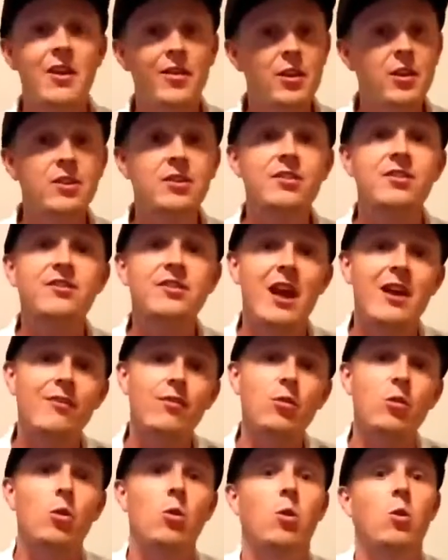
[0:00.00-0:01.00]
There's
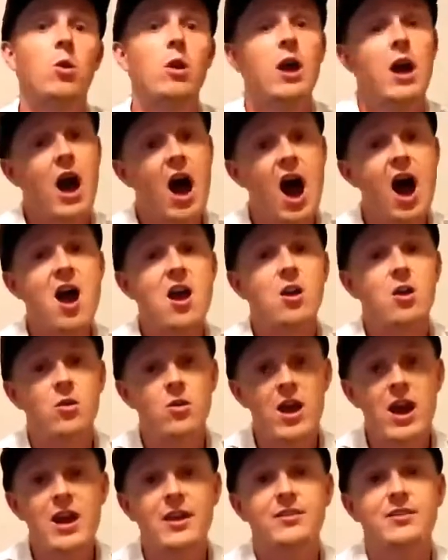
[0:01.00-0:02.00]
several
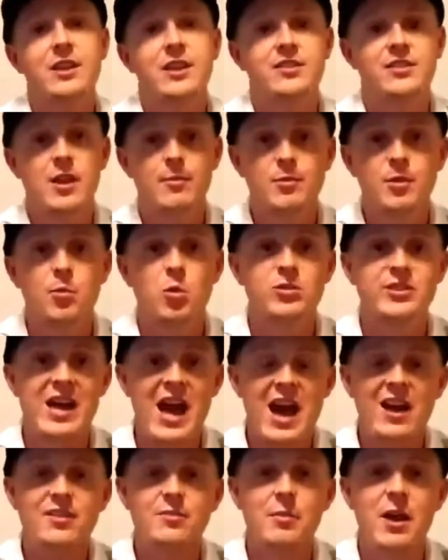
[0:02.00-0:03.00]
IRS acceptable
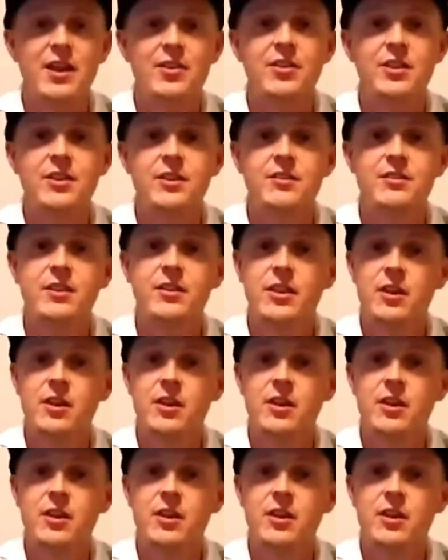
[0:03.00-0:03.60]
tax methods,